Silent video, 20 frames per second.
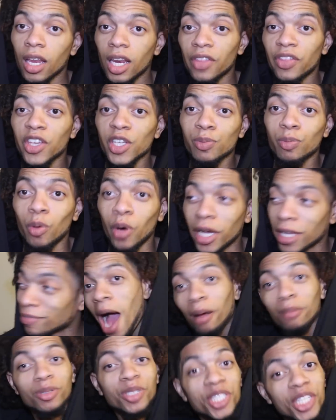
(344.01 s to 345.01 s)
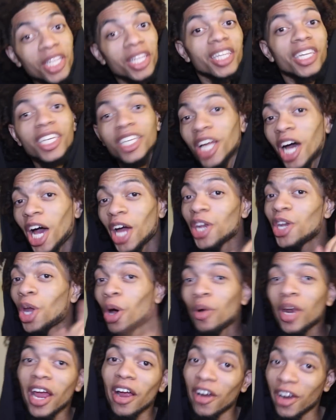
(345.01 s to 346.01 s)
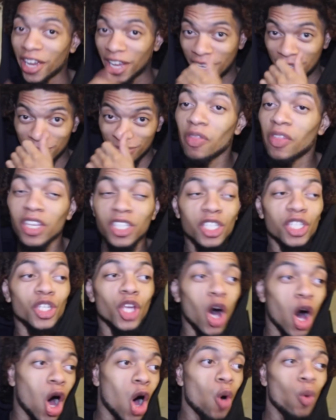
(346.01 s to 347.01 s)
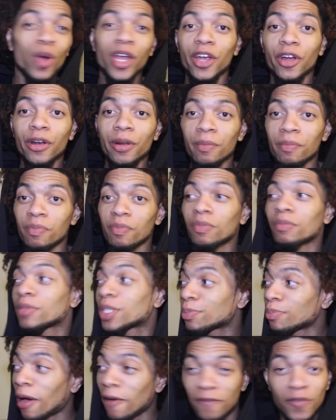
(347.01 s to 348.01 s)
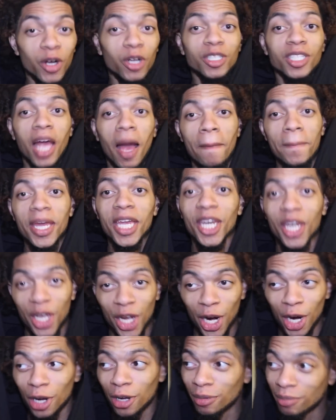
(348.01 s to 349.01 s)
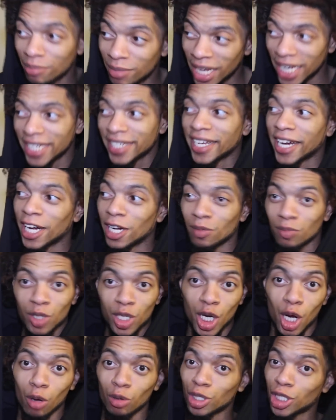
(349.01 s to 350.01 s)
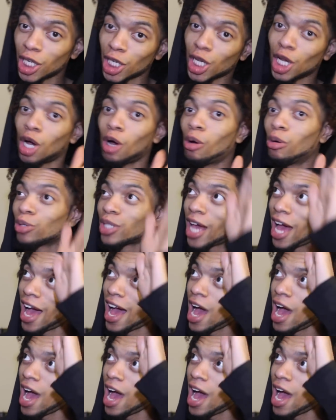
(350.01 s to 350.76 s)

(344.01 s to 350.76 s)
And at this point, I'm still in an unknown area. This is all weird. It's my first time meeting the girl, and you know, shit goes,